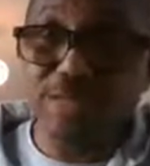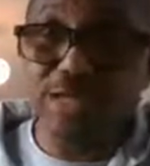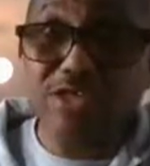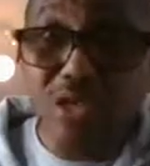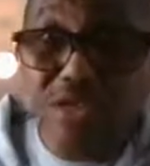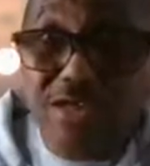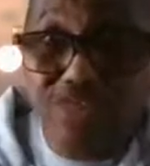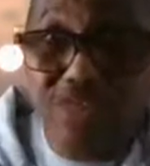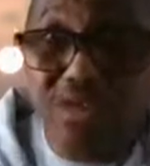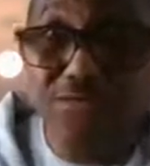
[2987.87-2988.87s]
It's only
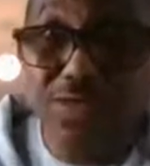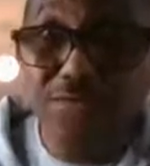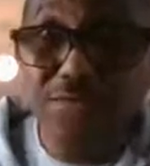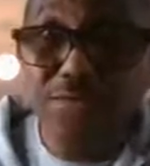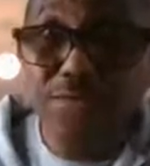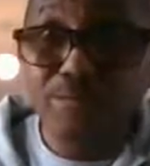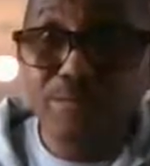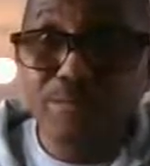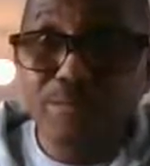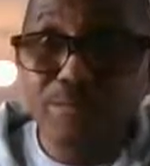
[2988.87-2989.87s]
three of you
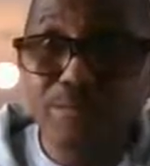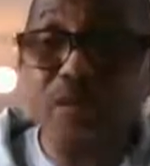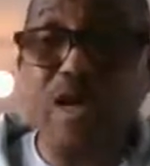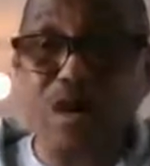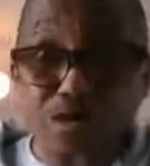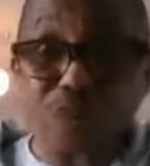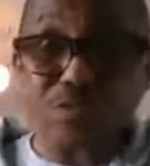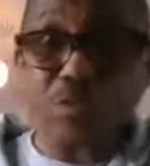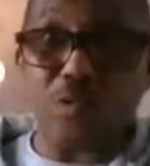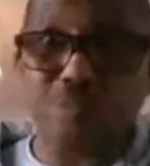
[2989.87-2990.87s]
who were on the
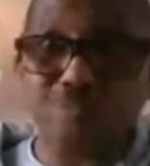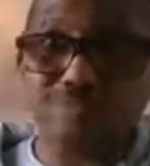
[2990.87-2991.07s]
call.